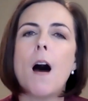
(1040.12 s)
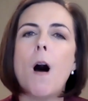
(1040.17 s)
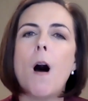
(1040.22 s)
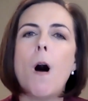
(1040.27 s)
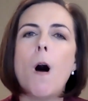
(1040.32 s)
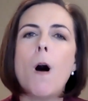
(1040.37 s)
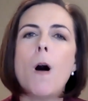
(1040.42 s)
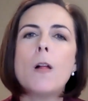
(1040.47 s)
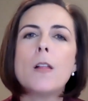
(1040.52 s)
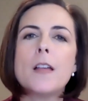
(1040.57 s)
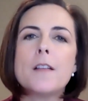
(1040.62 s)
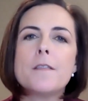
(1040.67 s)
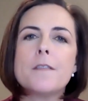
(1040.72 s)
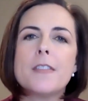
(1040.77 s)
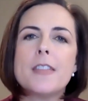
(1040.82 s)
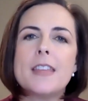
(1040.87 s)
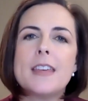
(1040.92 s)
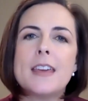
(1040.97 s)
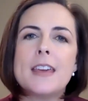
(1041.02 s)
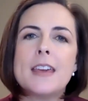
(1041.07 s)
All
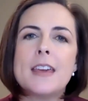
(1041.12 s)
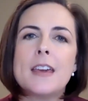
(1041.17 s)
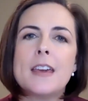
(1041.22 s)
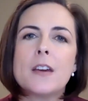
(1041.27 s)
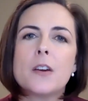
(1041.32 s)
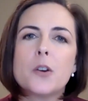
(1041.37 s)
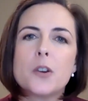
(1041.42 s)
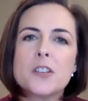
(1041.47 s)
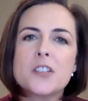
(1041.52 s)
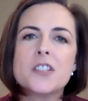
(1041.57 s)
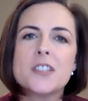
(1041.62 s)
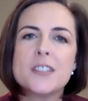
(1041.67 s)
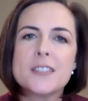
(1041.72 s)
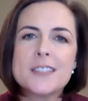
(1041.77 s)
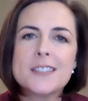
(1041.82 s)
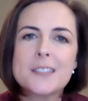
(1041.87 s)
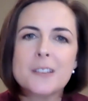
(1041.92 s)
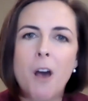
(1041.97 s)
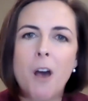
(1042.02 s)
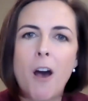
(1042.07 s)
of the Christian
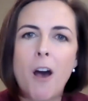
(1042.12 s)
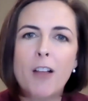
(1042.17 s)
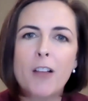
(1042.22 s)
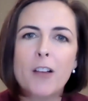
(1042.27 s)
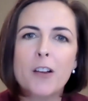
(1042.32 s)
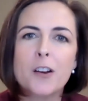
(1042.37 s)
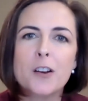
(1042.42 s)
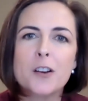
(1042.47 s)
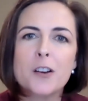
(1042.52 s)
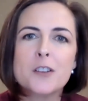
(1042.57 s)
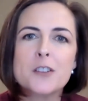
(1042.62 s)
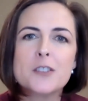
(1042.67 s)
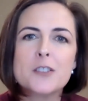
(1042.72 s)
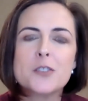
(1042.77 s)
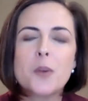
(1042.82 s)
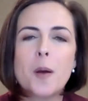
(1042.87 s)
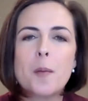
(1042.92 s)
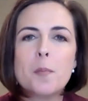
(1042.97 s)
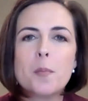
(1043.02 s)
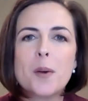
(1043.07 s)
scholars
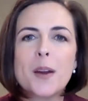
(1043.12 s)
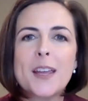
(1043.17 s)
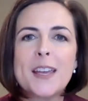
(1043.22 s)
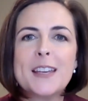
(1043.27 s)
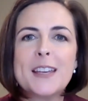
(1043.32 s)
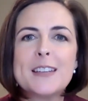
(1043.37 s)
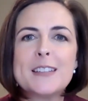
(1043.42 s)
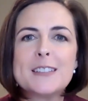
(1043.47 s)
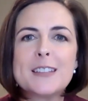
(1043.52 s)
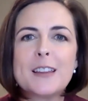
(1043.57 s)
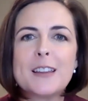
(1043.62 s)
who I'm bringing into